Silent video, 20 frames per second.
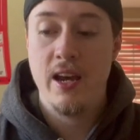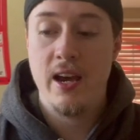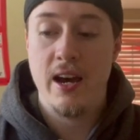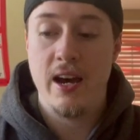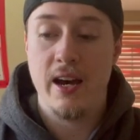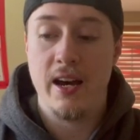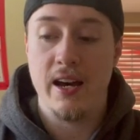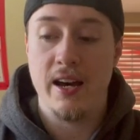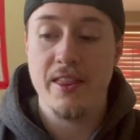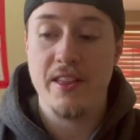
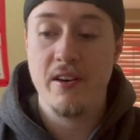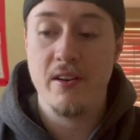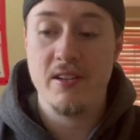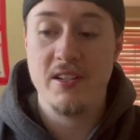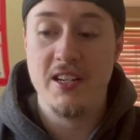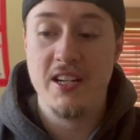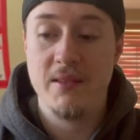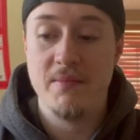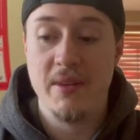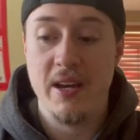They're a
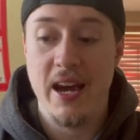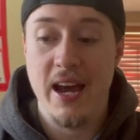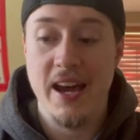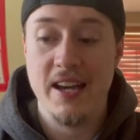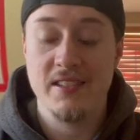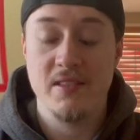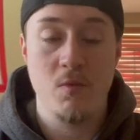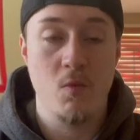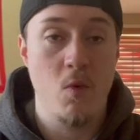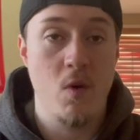team that
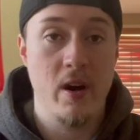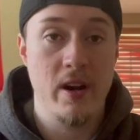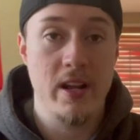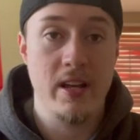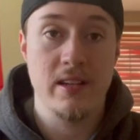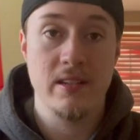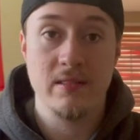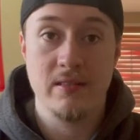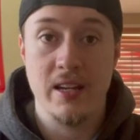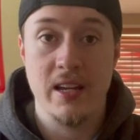hasn't won
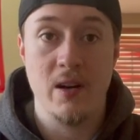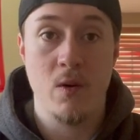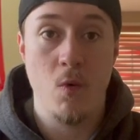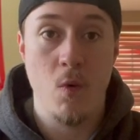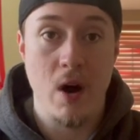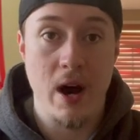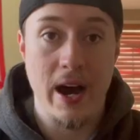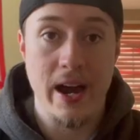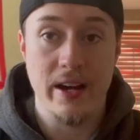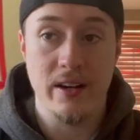it in a
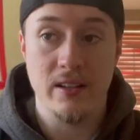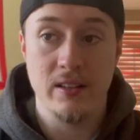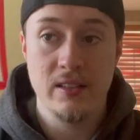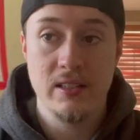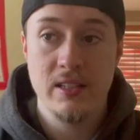while.